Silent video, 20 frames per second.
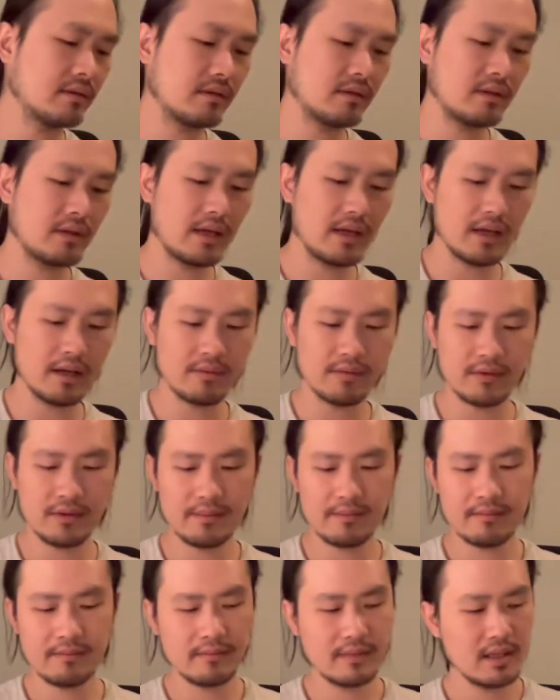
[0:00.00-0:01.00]
camera,
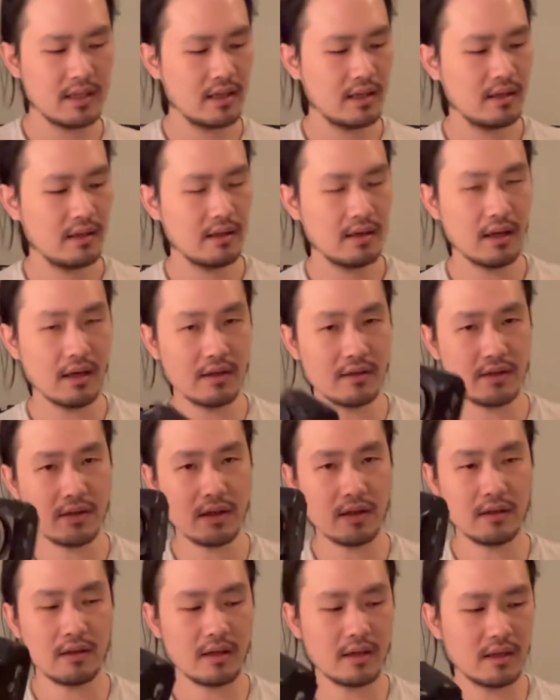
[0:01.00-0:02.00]

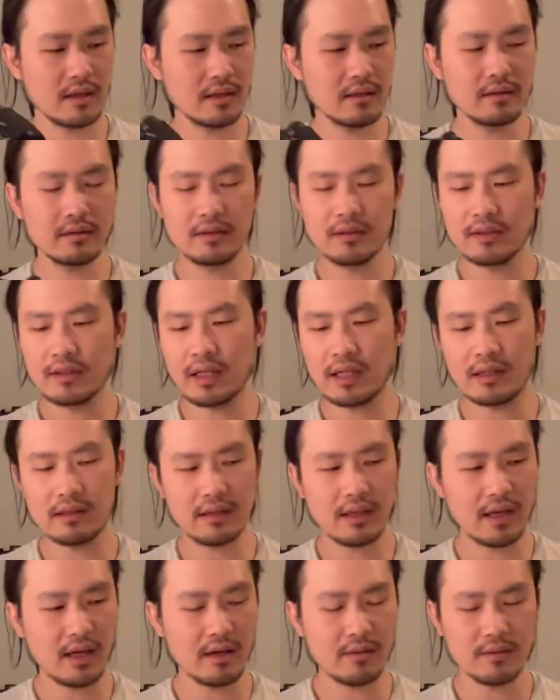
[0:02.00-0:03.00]
SLR style
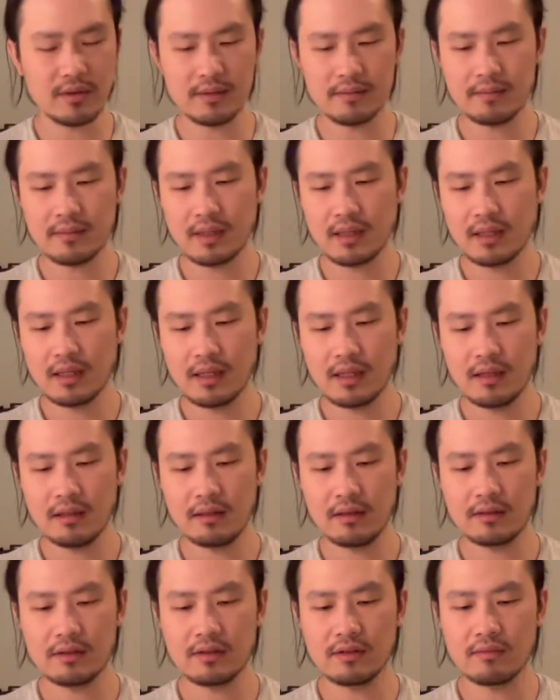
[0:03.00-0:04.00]
camera.
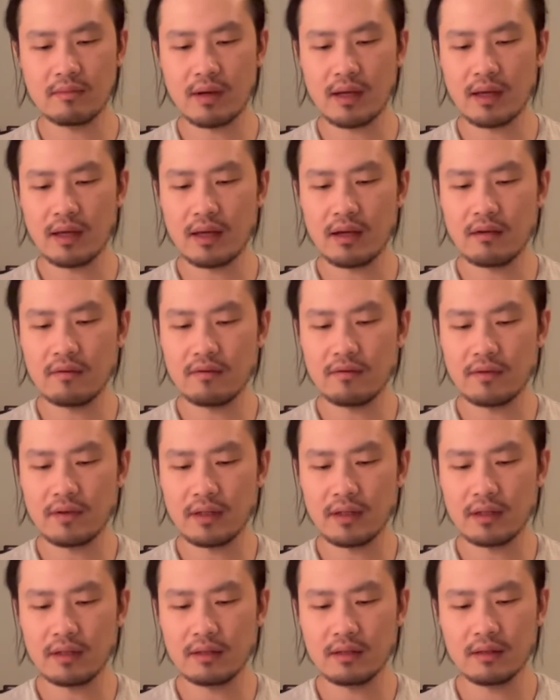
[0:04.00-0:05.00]
This is my
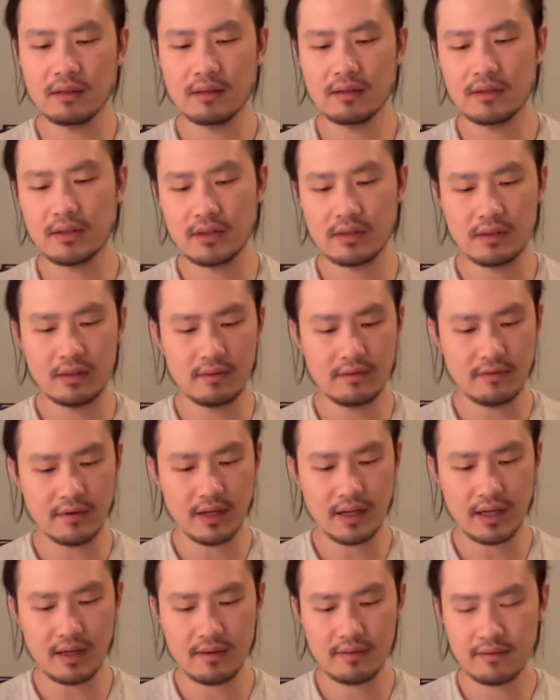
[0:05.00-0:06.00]
Alpha
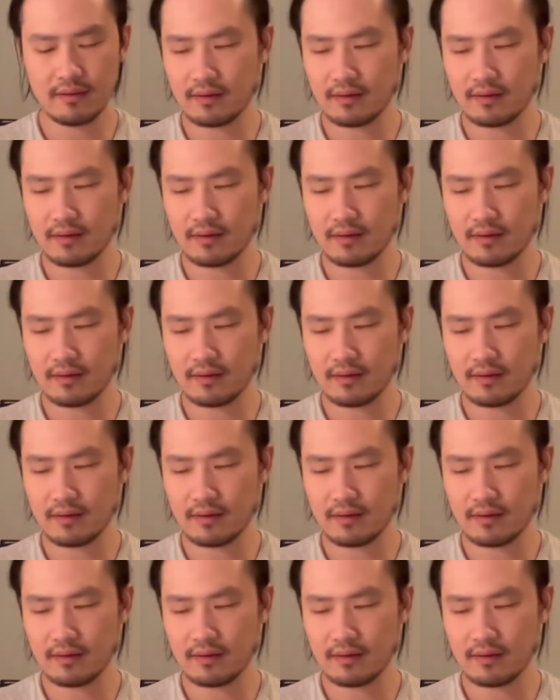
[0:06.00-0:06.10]
65.